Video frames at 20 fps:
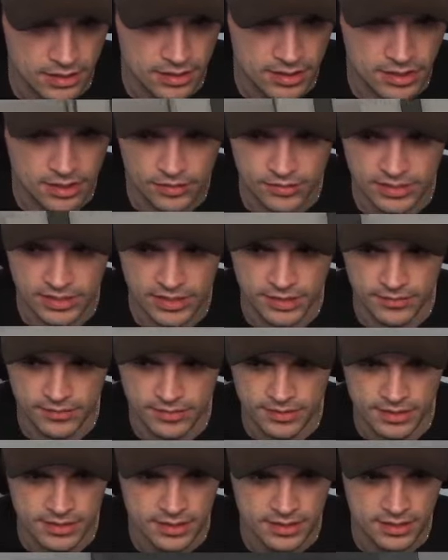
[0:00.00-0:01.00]
Oh, no.
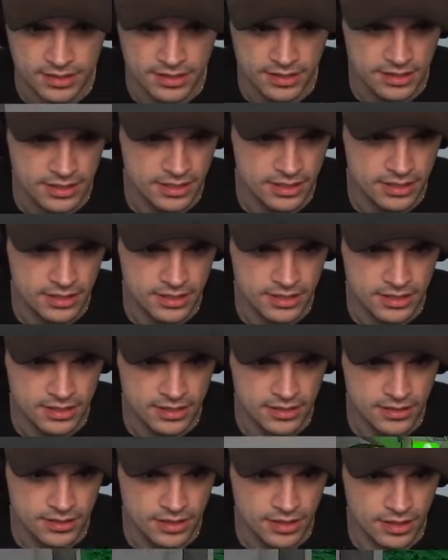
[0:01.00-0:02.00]

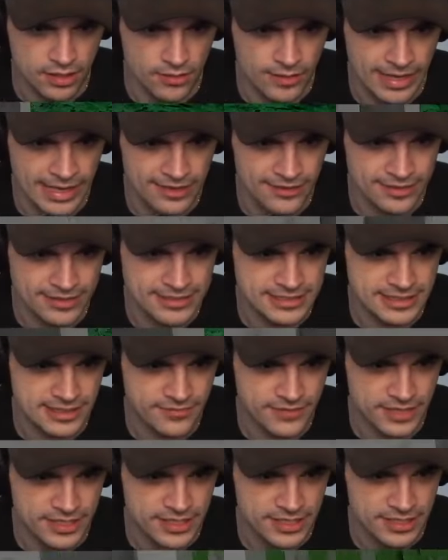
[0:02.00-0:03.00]
Oh, how do I
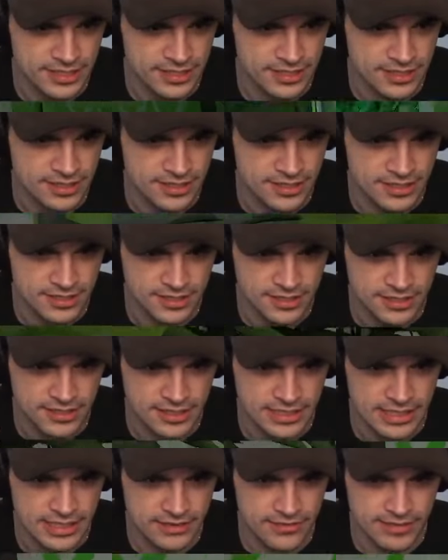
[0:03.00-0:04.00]
deliver?
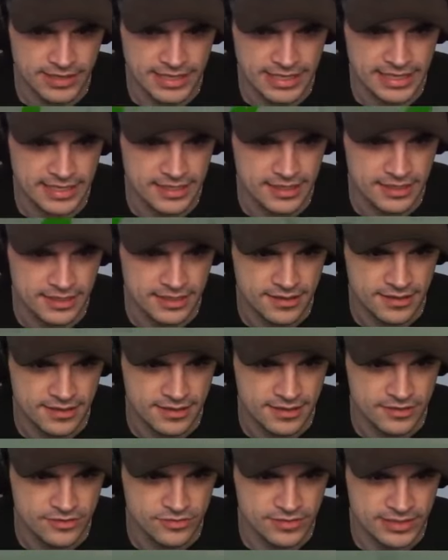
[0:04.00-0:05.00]
How do I...
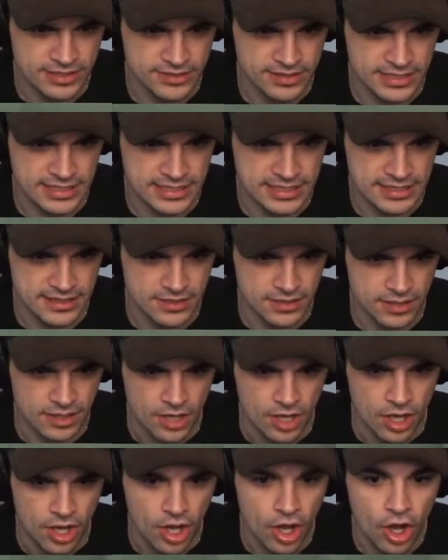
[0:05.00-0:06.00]
Do I go to here?
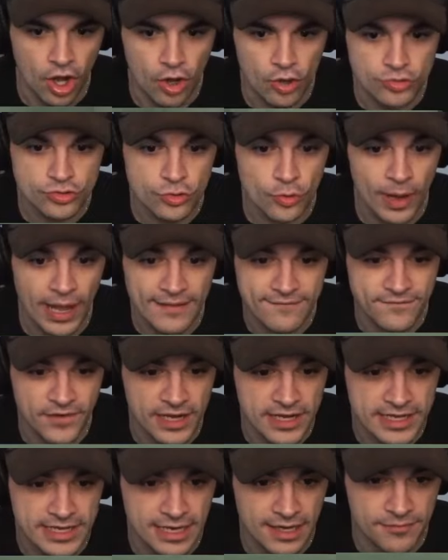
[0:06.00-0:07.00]
Oh, do I
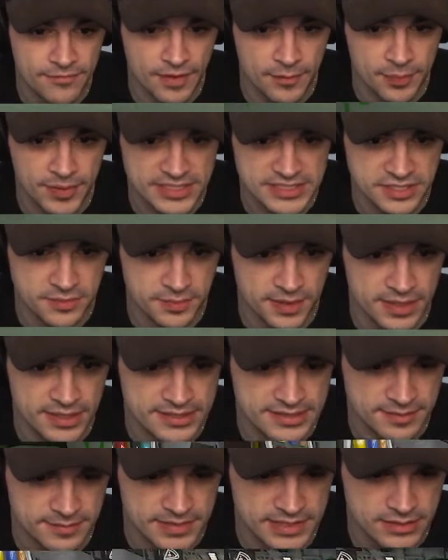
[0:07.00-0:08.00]
fuck it up if I press the button? Does
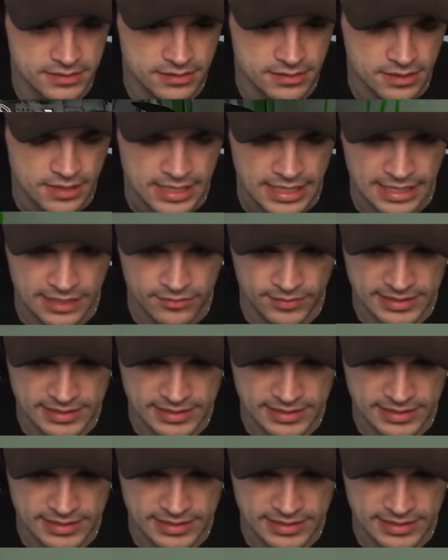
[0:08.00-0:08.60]
that mean... How do I